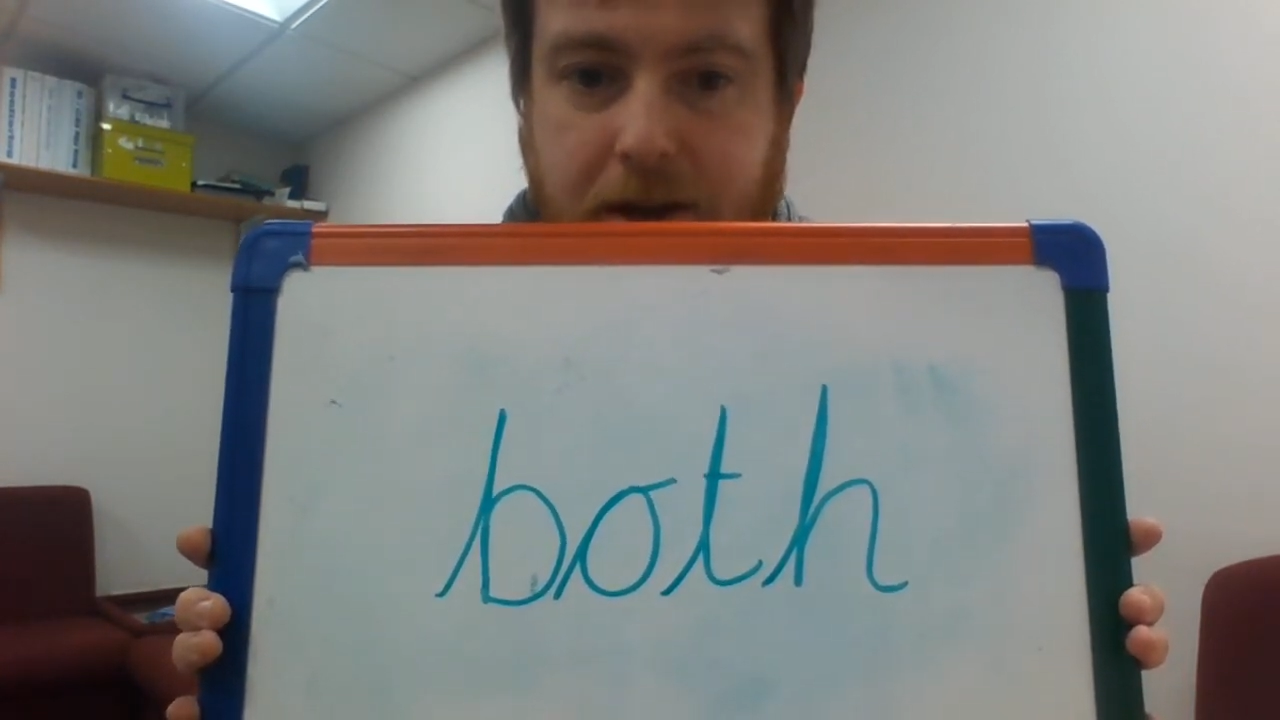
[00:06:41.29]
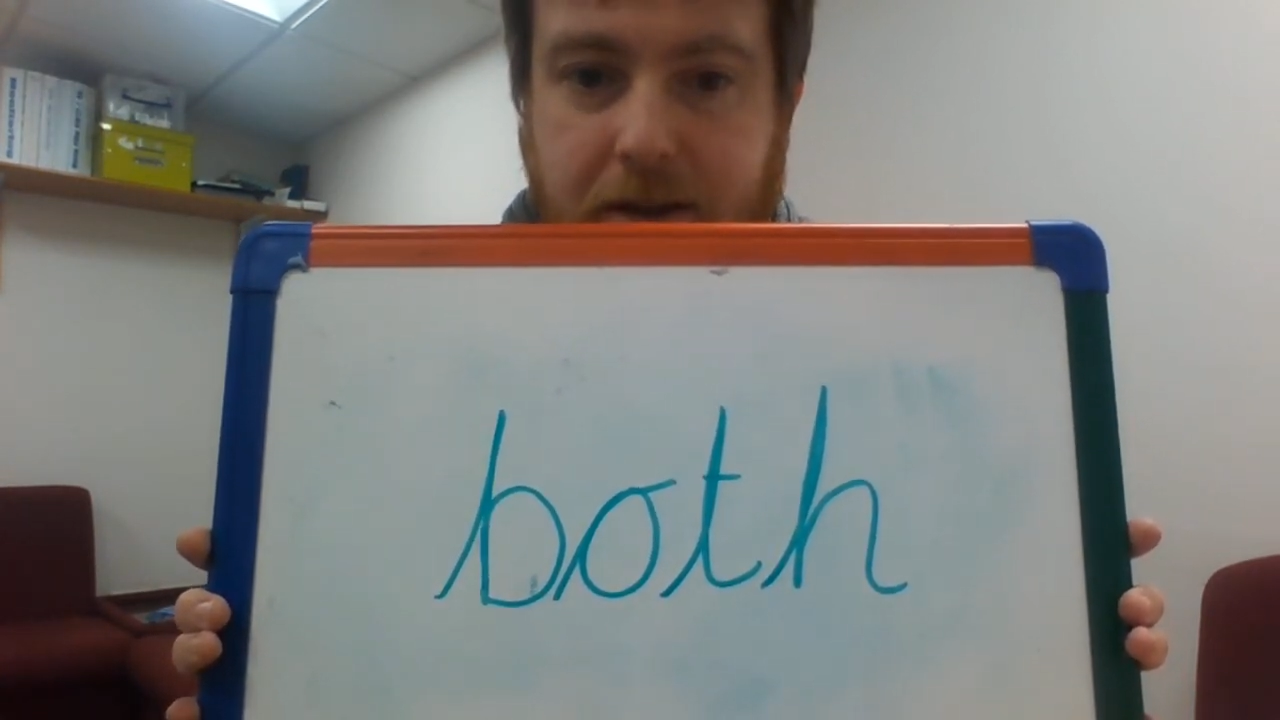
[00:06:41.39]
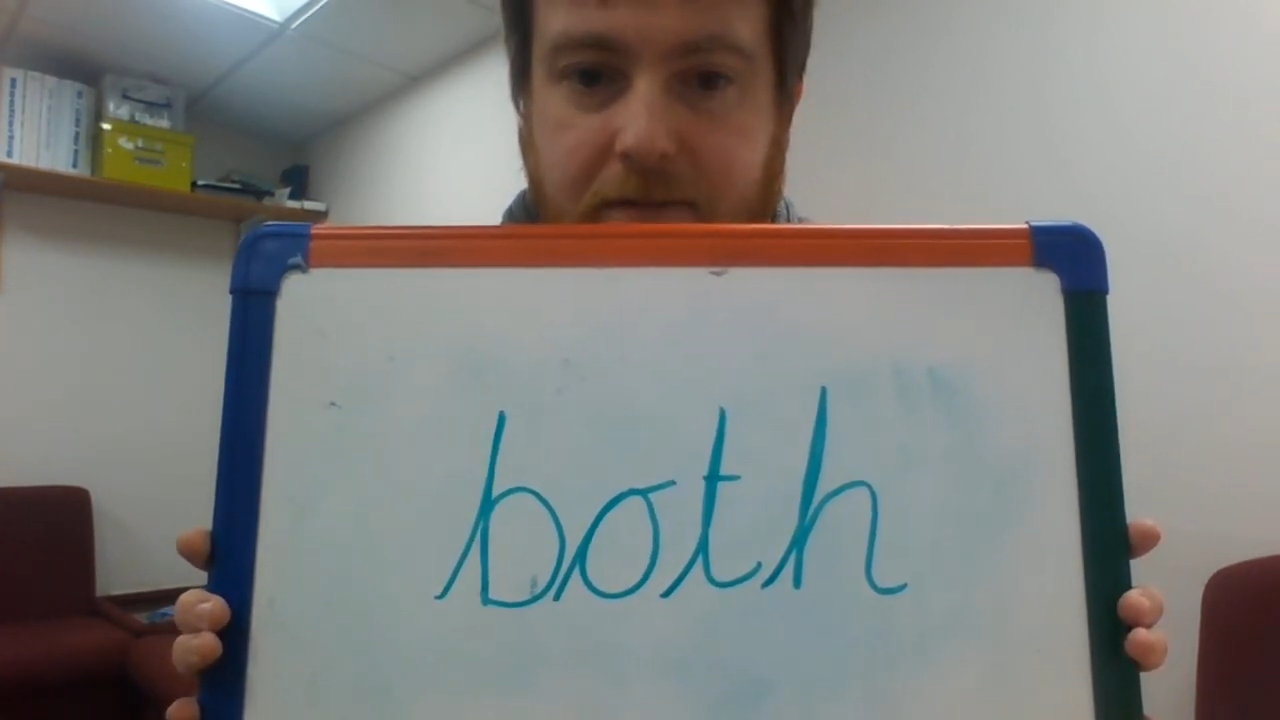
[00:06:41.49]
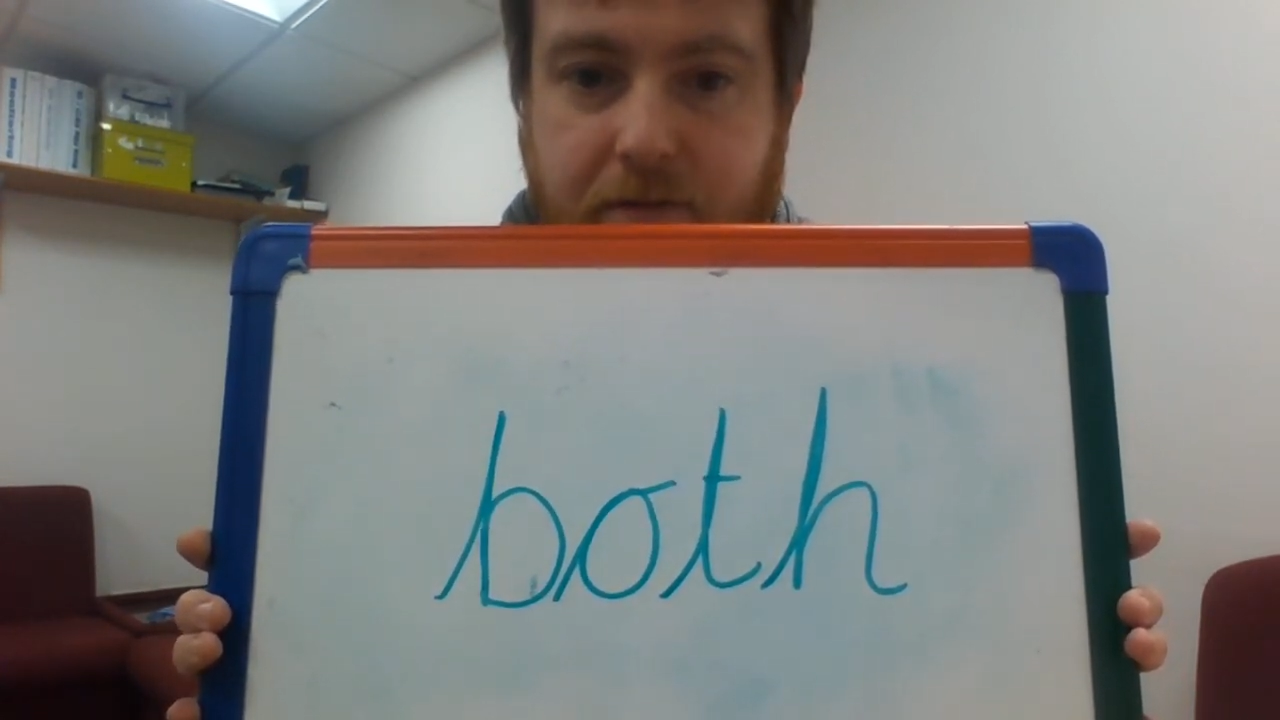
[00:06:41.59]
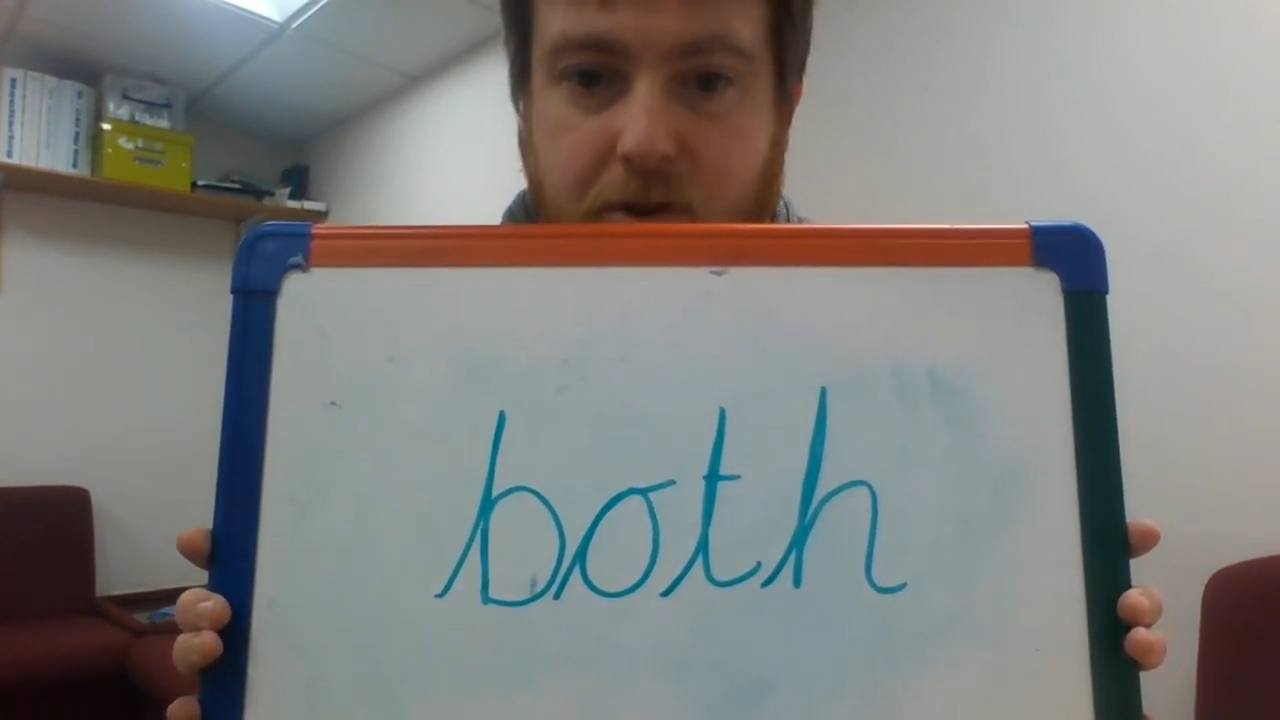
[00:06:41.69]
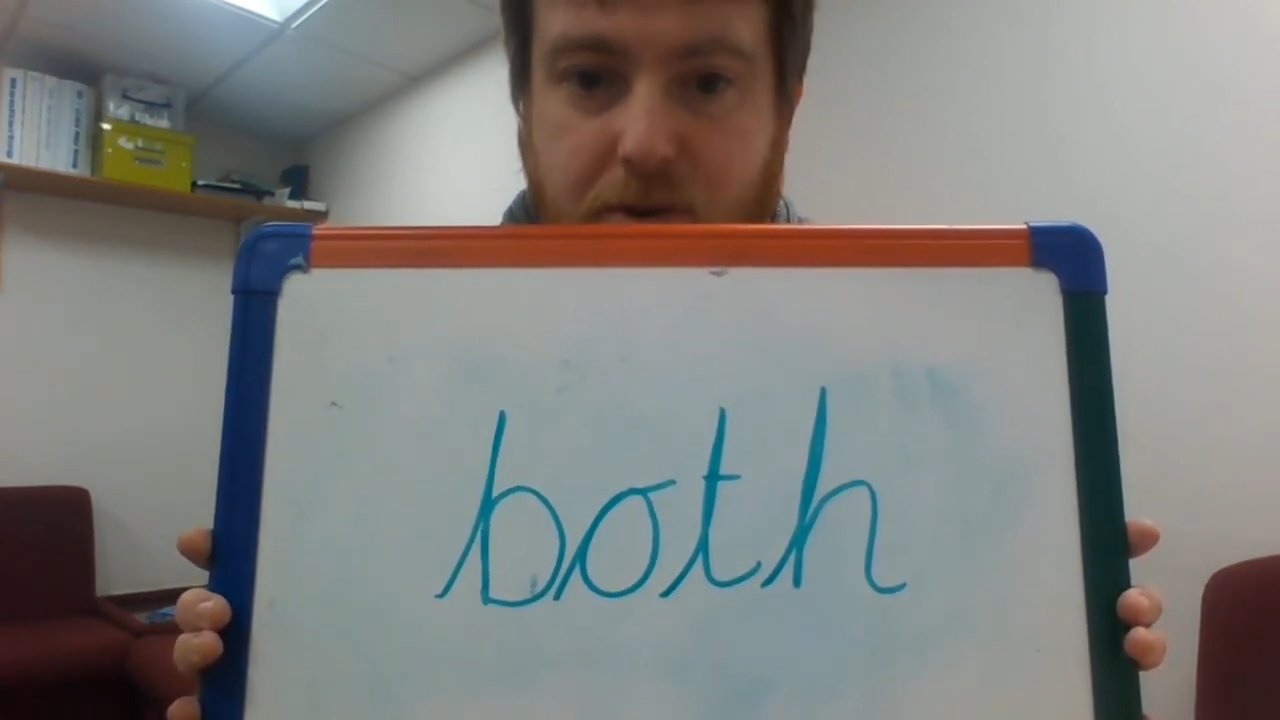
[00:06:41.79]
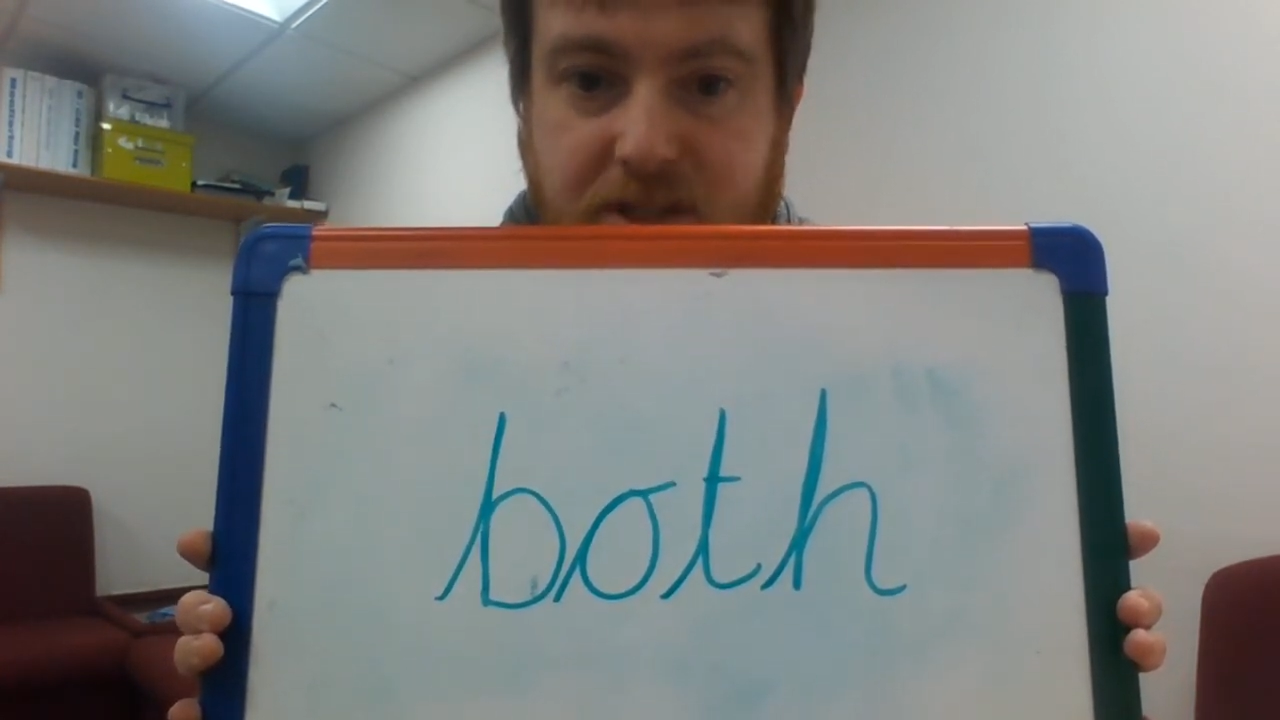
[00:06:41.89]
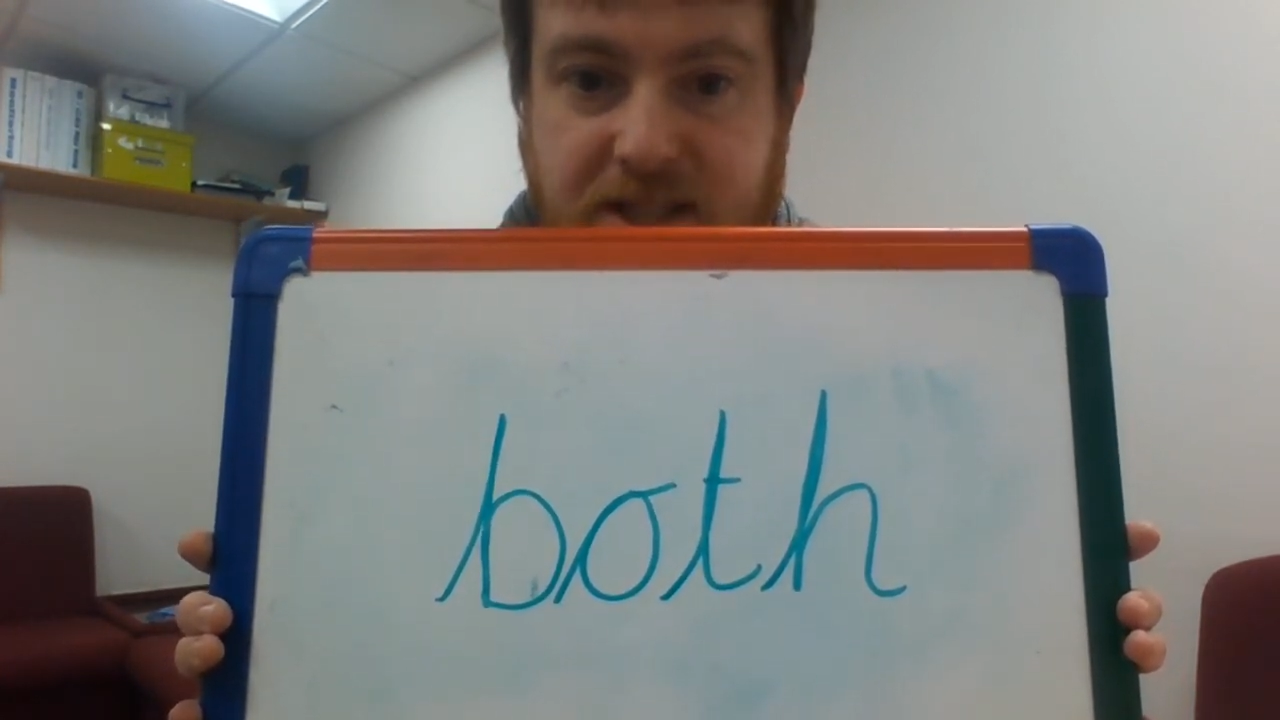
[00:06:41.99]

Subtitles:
different